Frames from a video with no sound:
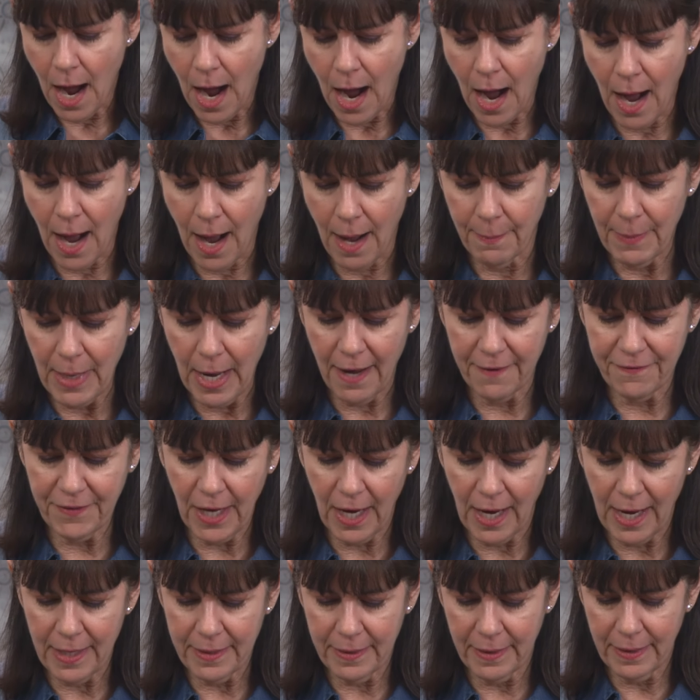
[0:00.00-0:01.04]
I've
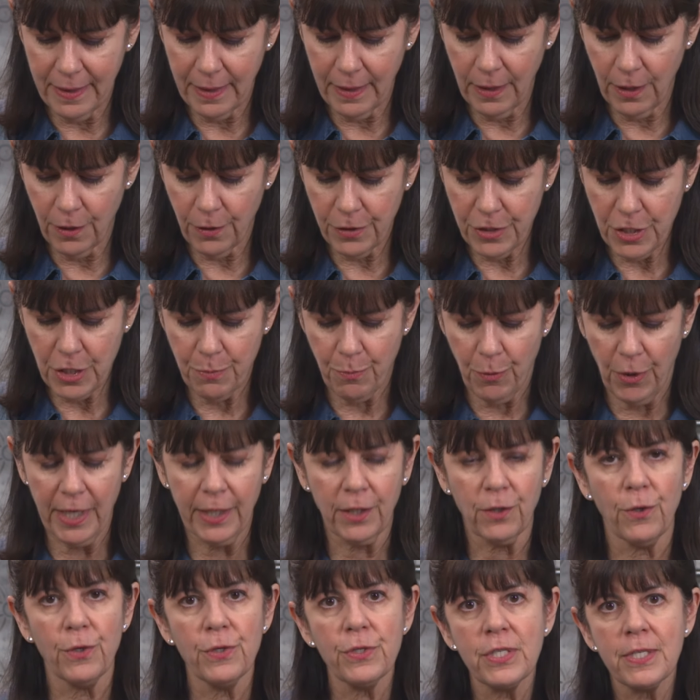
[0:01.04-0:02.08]
got little
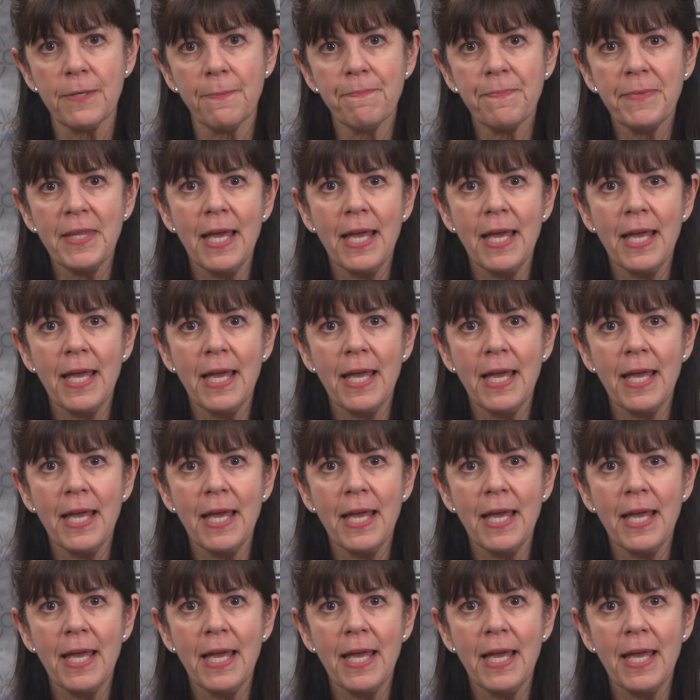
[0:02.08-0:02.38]
sprinkles.